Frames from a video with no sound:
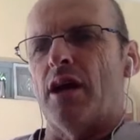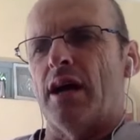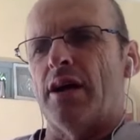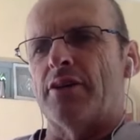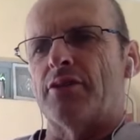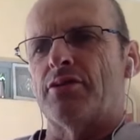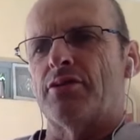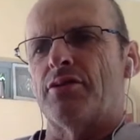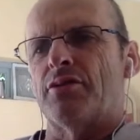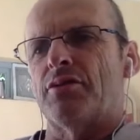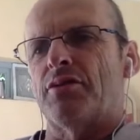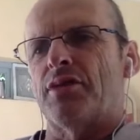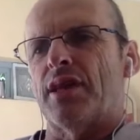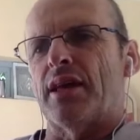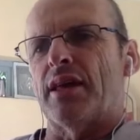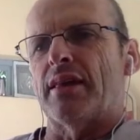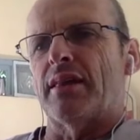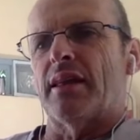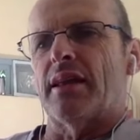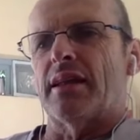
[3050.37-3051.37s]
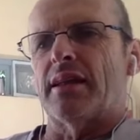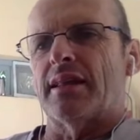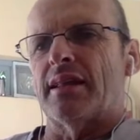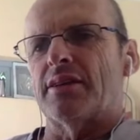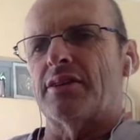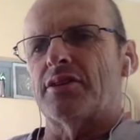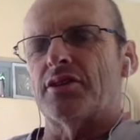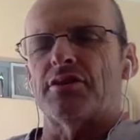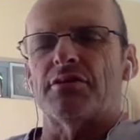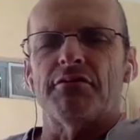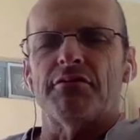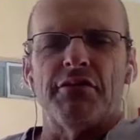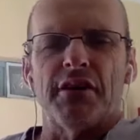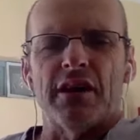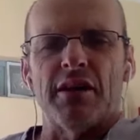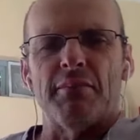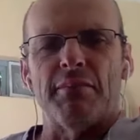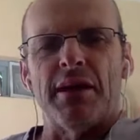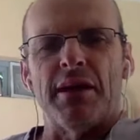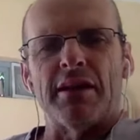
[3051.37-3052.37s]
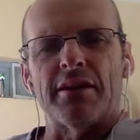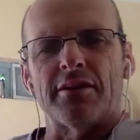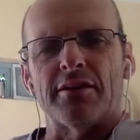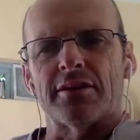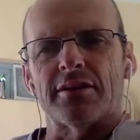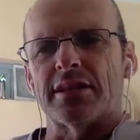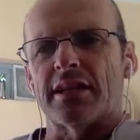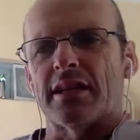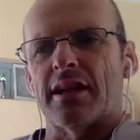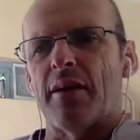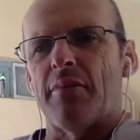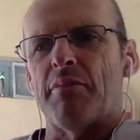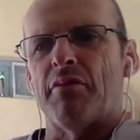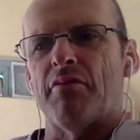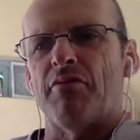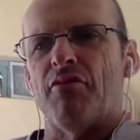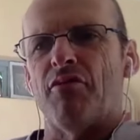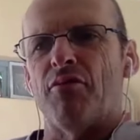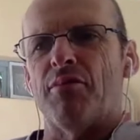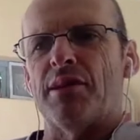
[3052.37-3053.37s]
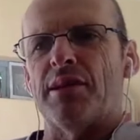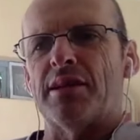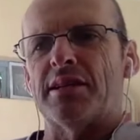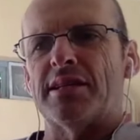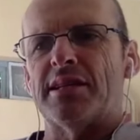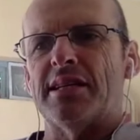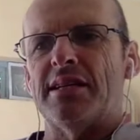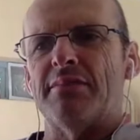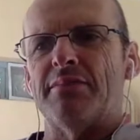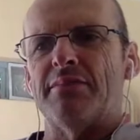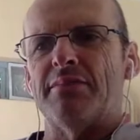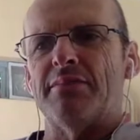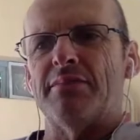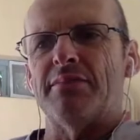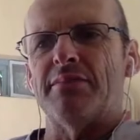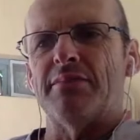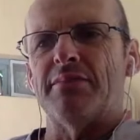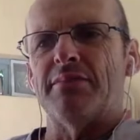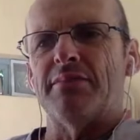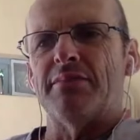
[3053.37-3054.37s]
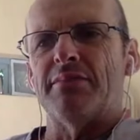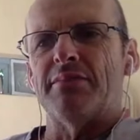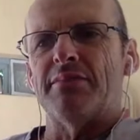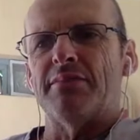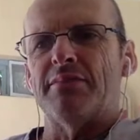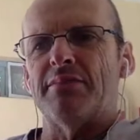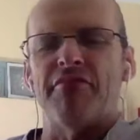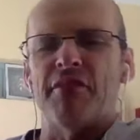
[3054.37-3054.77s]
I do think that there are certain fundamentals that high-performing teams have,